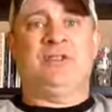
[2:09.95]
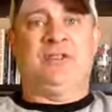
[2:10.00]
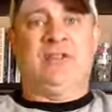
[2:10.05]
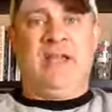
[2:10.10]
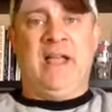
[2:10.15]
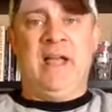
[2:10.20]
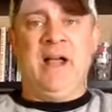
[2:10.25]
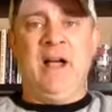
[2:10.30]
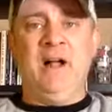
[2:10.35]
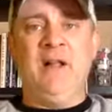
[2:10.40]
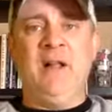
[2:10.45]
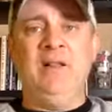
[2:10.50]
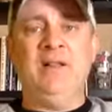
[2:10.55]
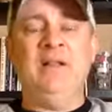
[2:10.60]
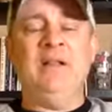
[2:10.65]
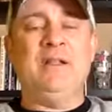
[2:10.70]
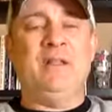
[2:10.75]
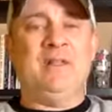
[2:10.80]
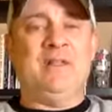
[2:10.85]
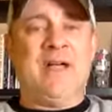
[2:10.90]

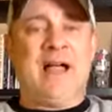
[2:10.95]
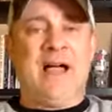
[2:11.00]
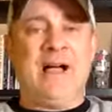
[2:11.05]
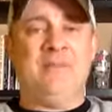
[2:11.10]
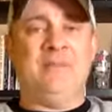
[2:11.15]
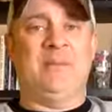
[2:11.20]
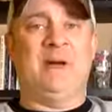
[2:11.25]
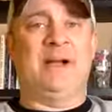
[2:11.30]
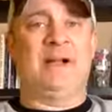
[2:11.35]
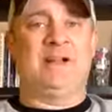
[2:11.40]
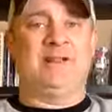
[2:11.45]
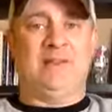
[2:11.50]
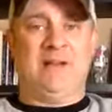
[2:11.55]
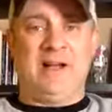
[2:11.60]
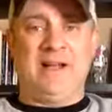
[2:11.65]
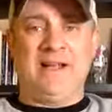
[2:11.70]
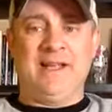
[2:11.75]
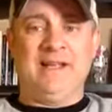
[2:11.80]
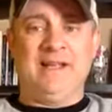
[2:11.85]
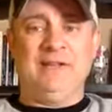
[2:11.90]
tell that my
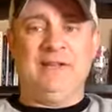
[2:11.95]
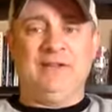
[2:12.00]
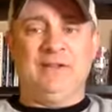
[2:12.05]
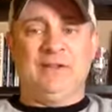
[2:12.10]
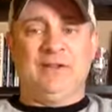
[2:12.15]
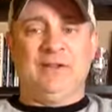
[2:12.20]
client,